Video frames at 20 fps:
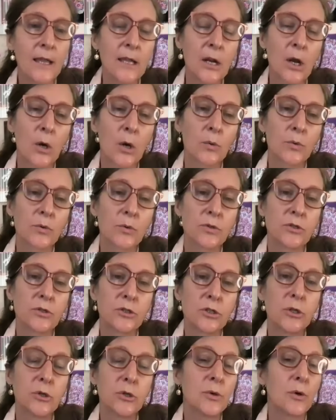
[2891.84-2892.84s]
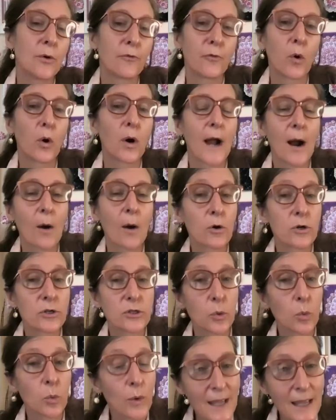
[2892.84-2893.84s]
you know, two to four
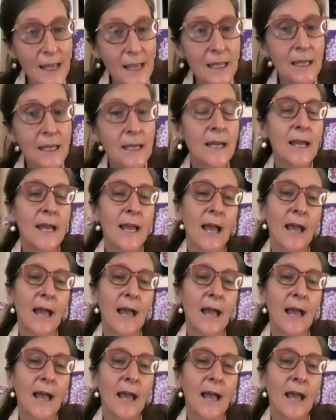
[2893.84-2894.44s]
hours a week